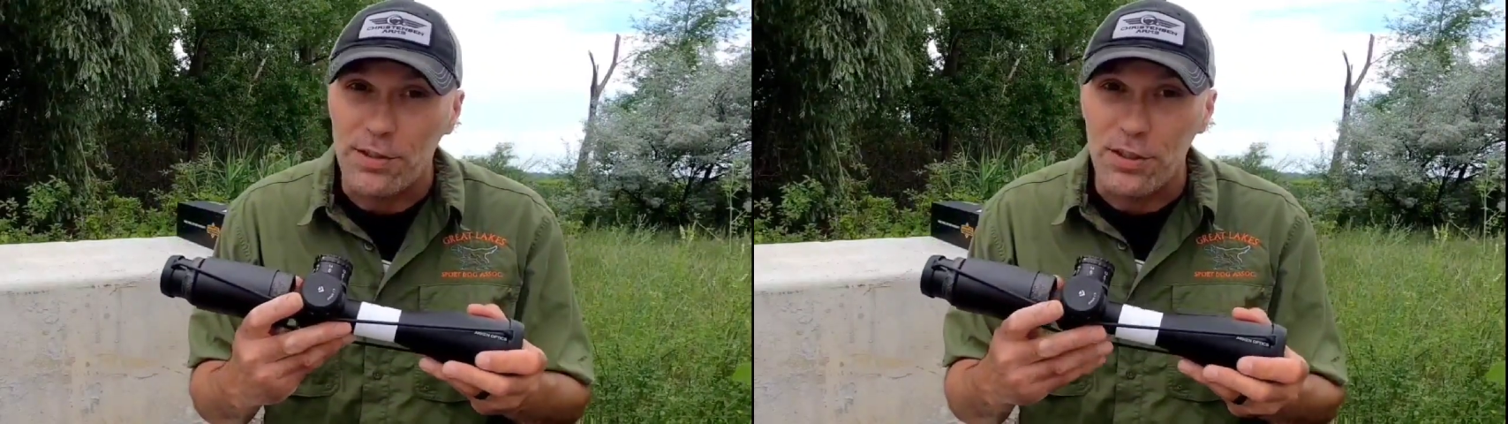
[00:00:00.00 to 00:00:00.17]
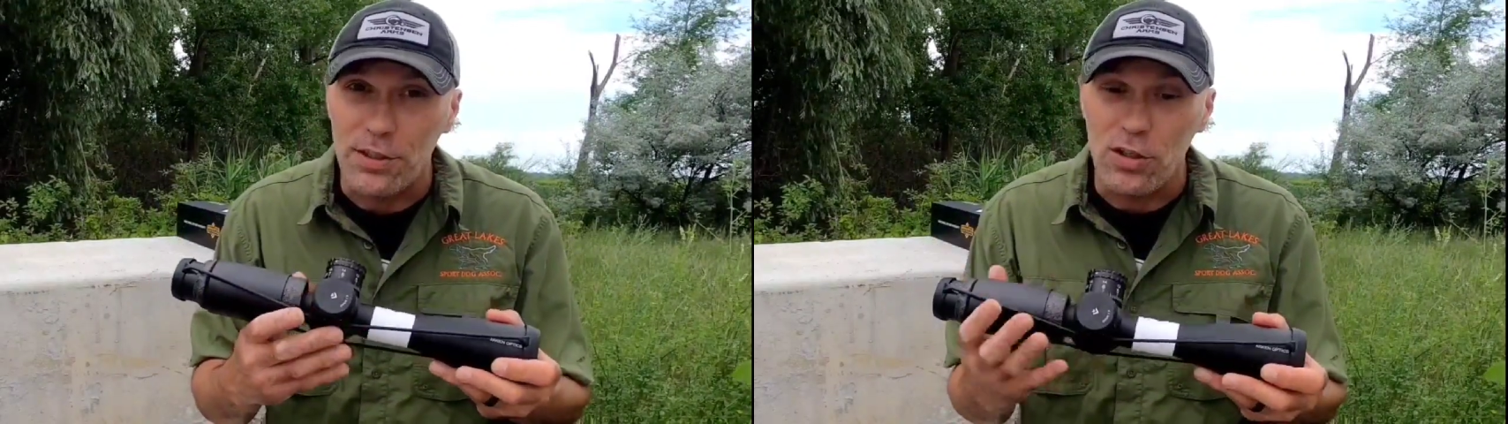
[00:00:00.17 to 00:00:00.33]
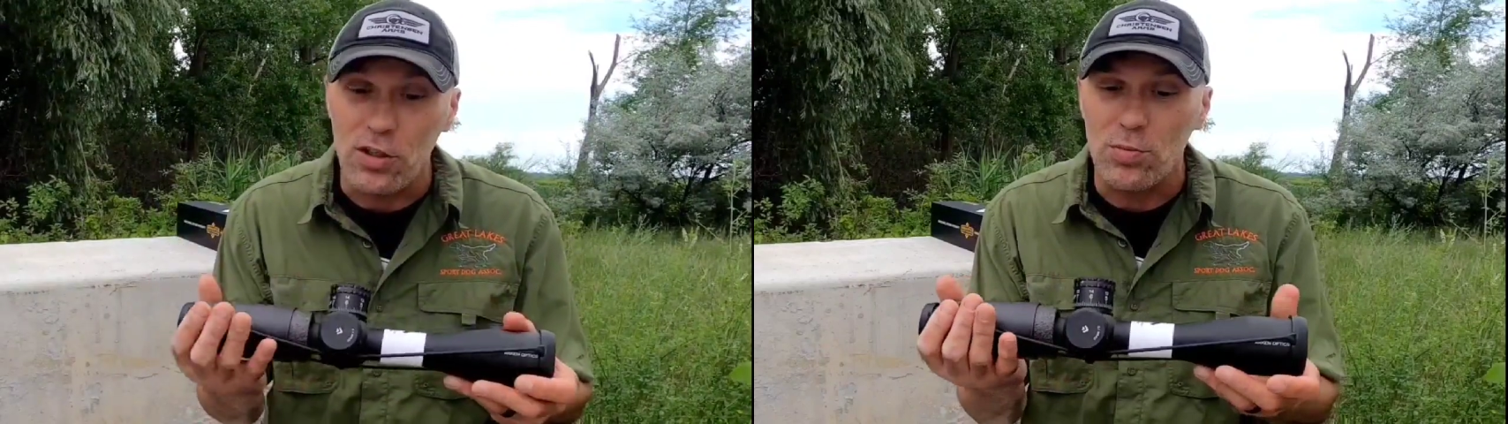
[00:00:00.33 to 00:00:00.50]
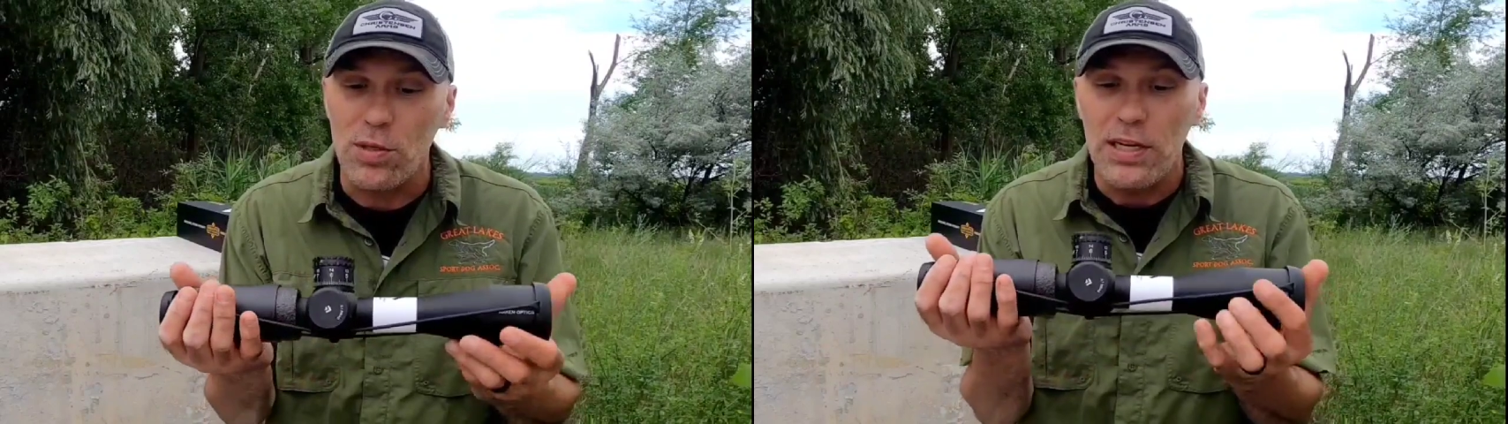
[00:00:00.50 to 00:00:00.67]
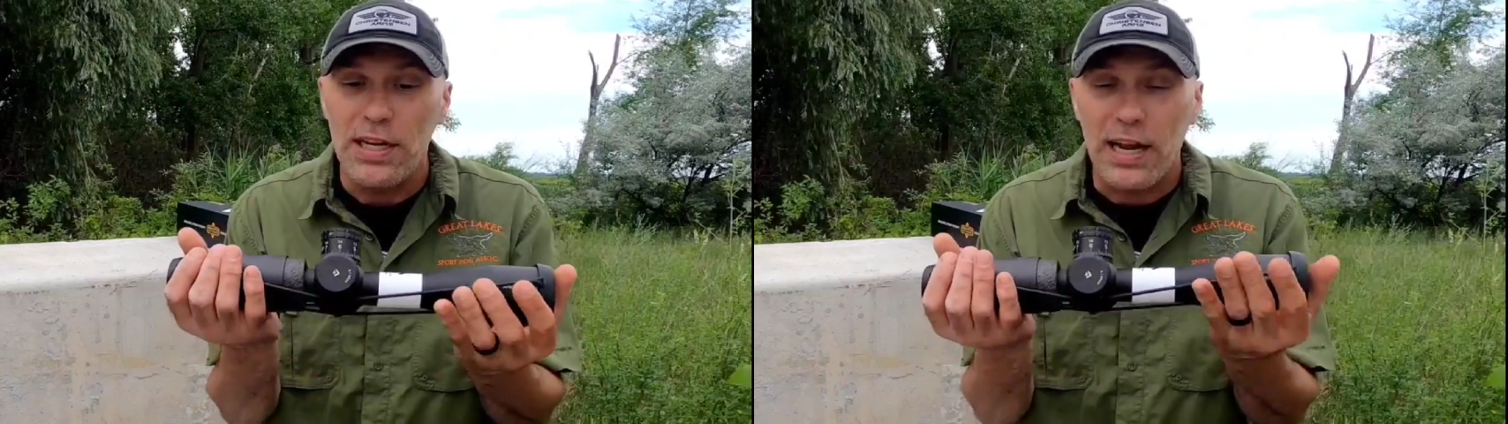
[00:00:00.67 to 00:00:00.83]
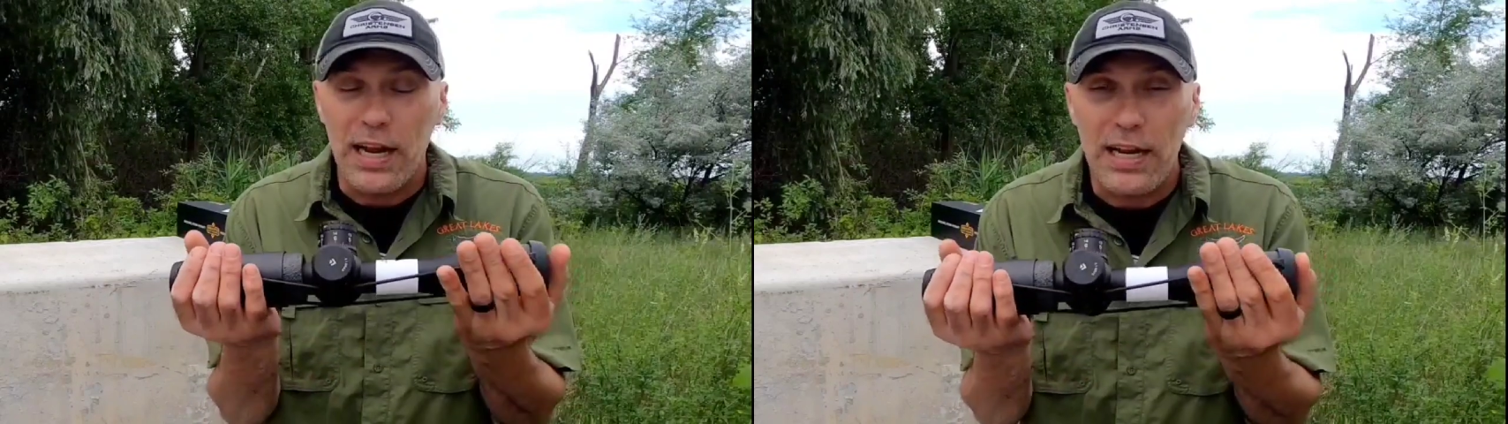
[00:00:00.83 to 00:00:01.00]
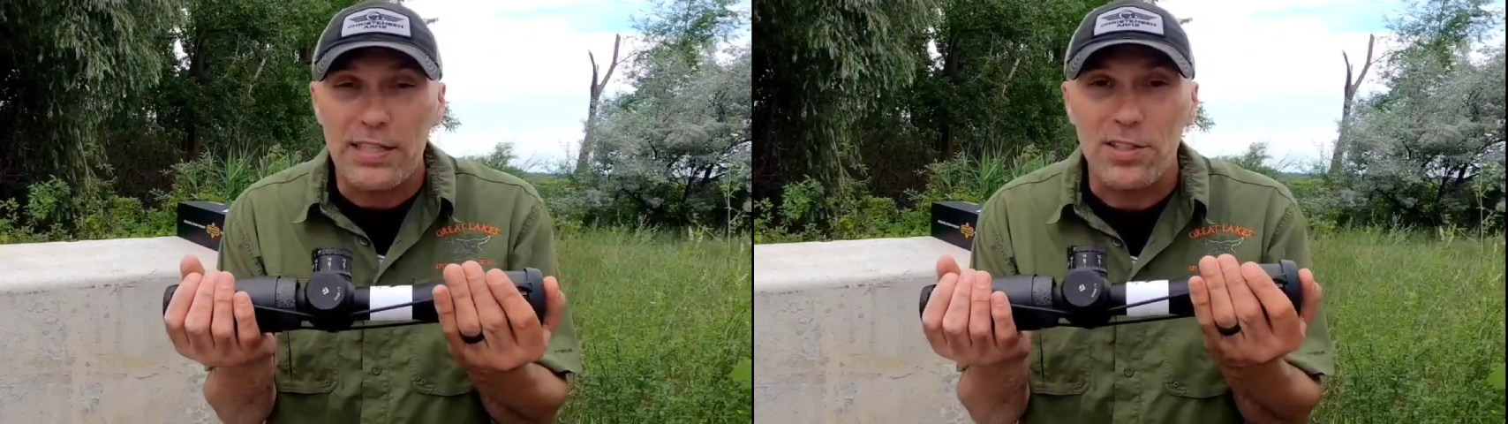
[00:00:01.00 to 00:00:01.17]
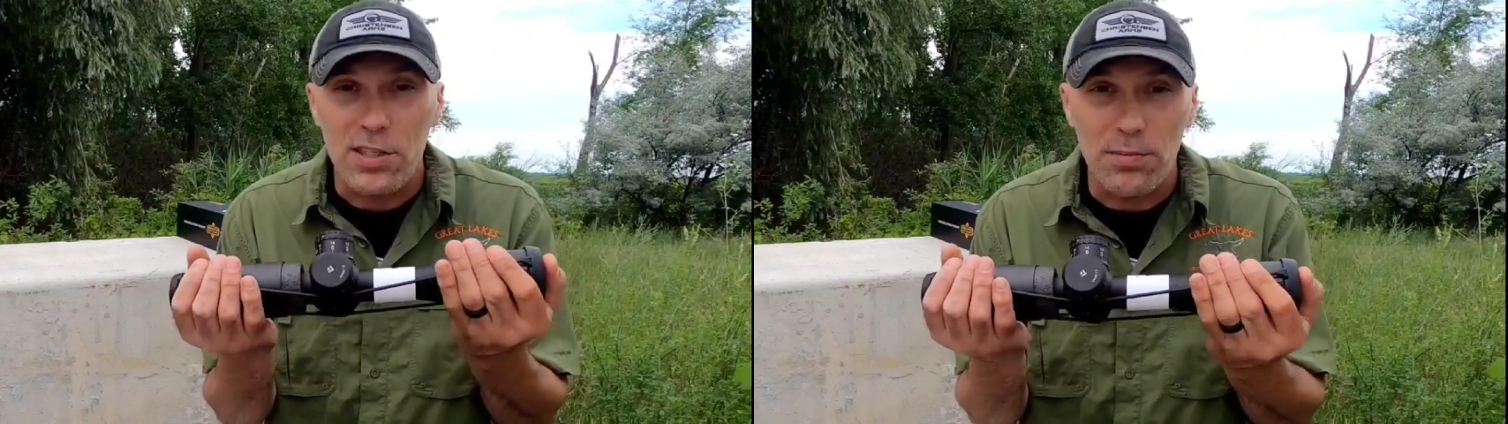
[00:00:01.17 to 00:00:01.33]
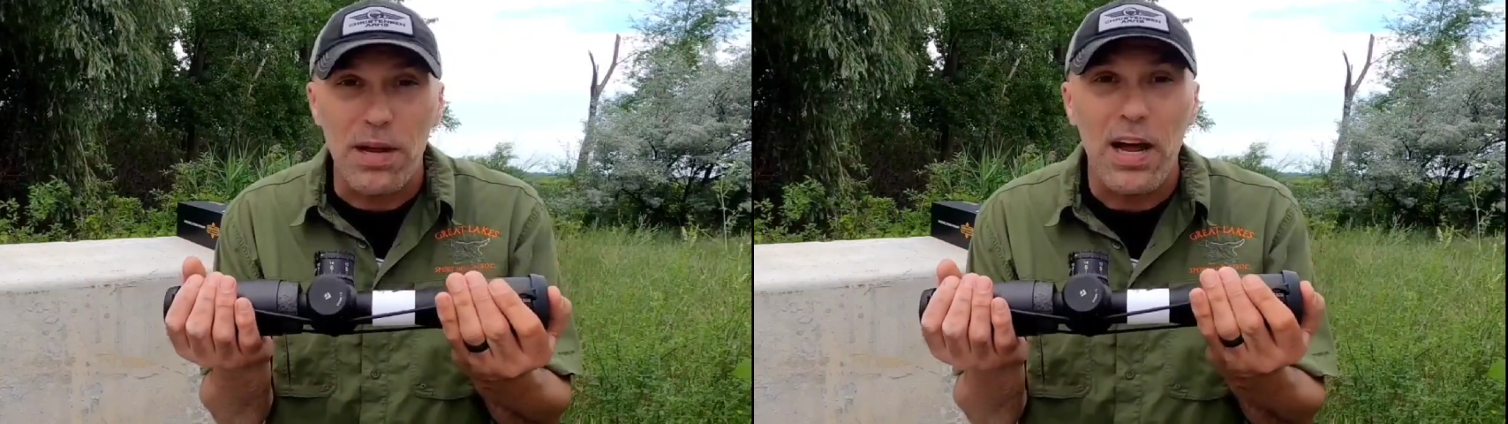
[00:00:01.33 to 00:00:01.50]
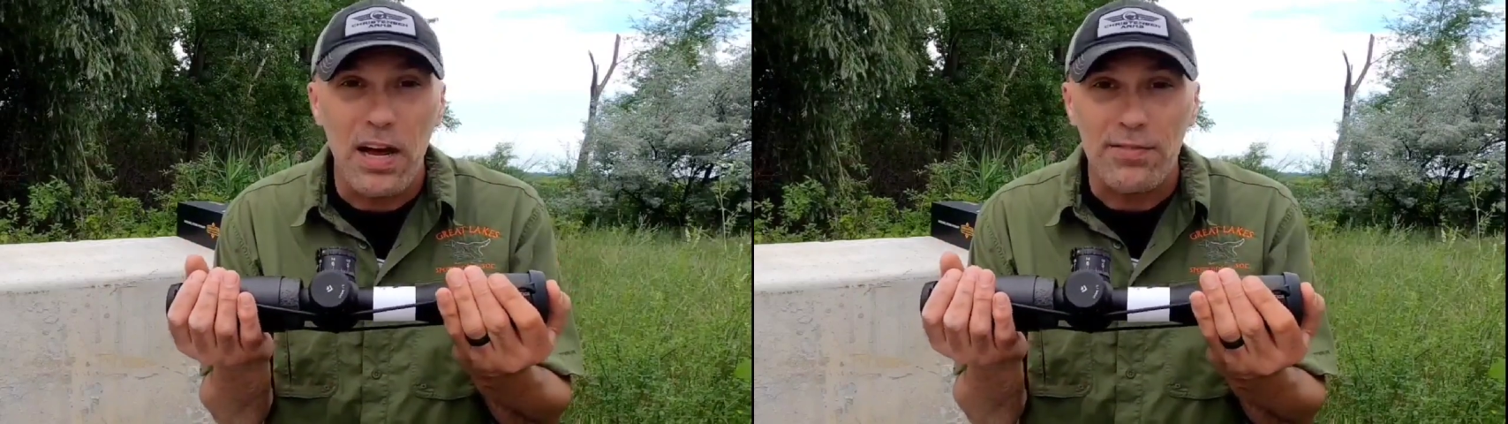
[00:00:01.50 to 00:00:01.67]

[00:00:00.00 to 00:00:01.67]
tube and some